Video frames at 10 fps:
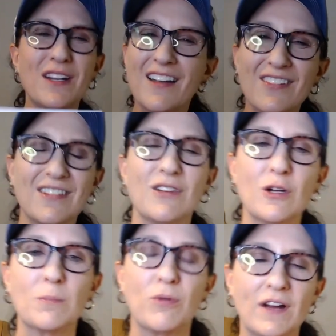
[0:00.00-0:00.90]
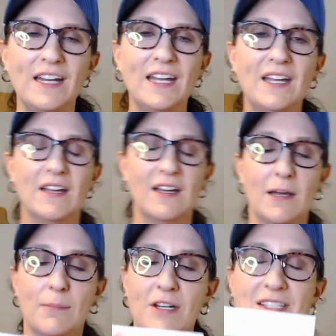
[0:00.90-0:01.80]
it doesn't look pretty
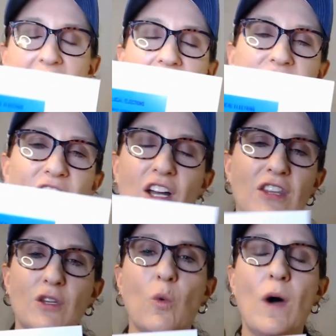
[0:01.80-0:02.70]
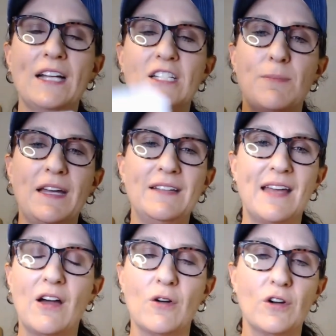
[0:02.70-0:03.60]
because I haven't cut the white space
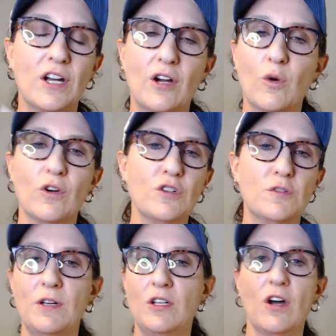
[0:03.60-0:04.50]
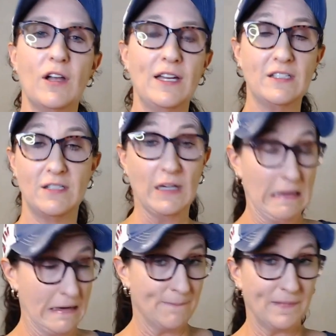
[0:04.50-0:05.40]
out or cut corners, but y'all,
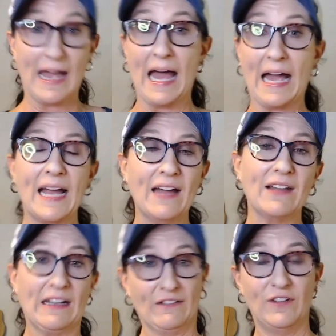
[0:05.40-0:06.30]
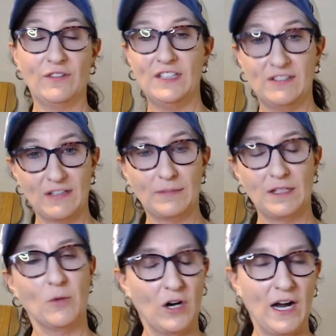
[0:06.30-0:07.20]
I got like 50
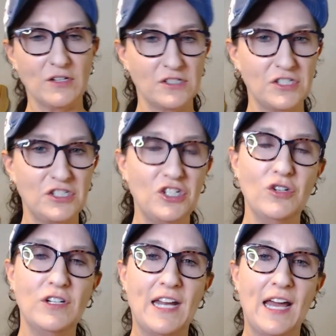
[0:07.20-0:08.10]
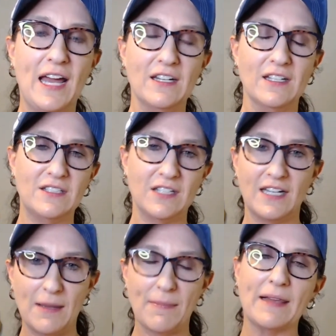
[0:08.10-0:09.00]
something more houses to do today to
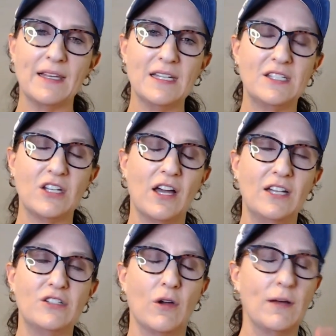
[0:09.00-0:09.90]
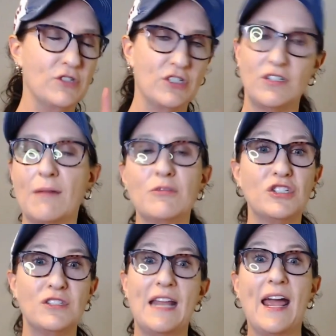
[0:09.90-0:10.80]
get my list done. So I'm just
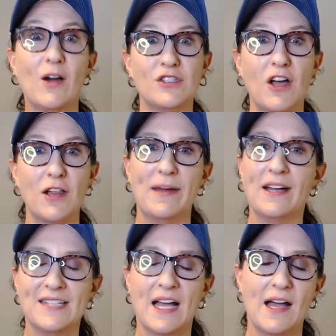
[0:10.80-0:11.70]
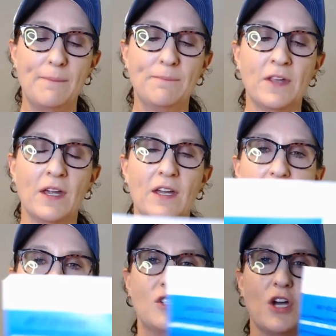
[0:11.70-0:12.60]
now it's all about time.
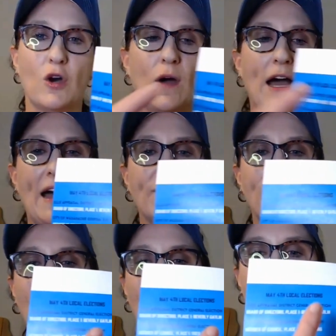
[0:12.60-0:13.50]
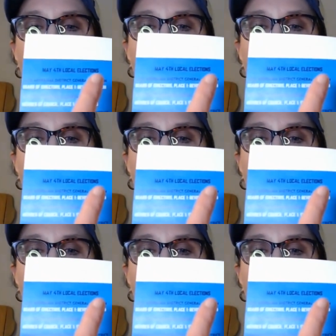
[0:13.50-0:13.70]
So I've got